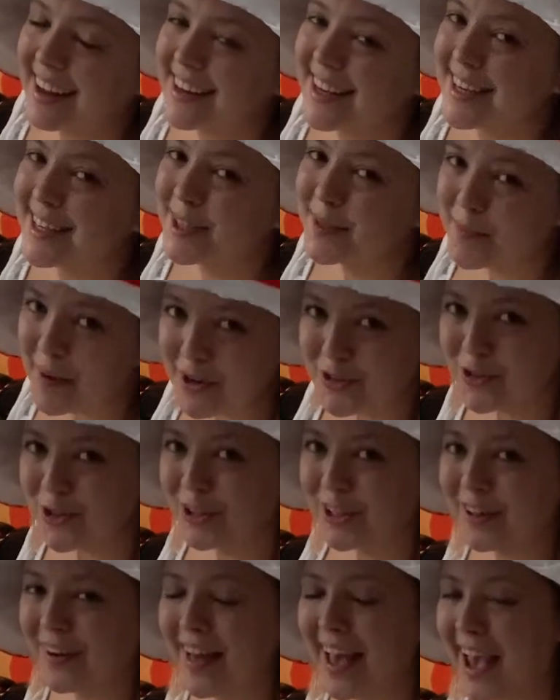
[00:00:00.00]
a special
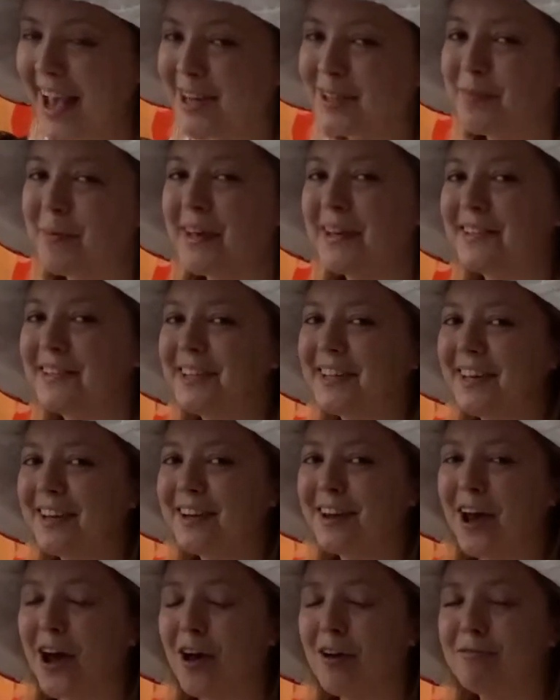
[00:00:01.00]
little handmade
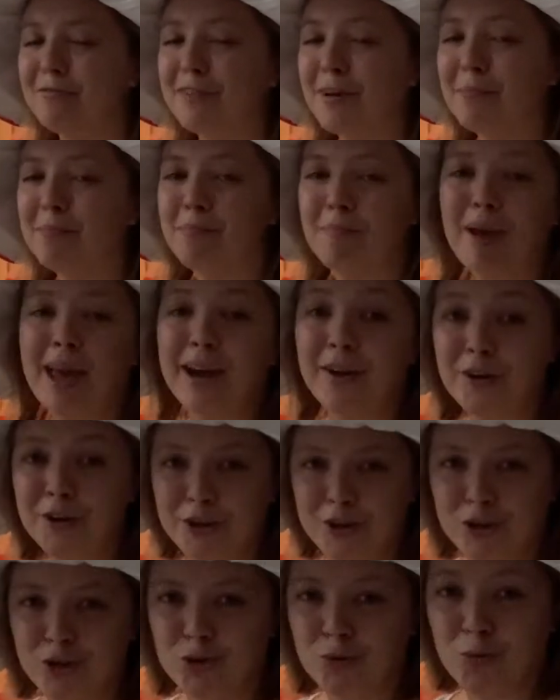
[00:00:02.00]
tin of
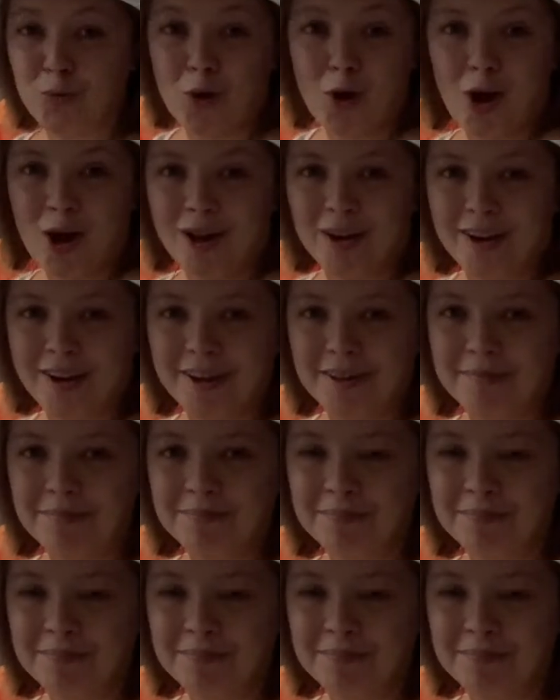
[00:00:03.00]
marijuana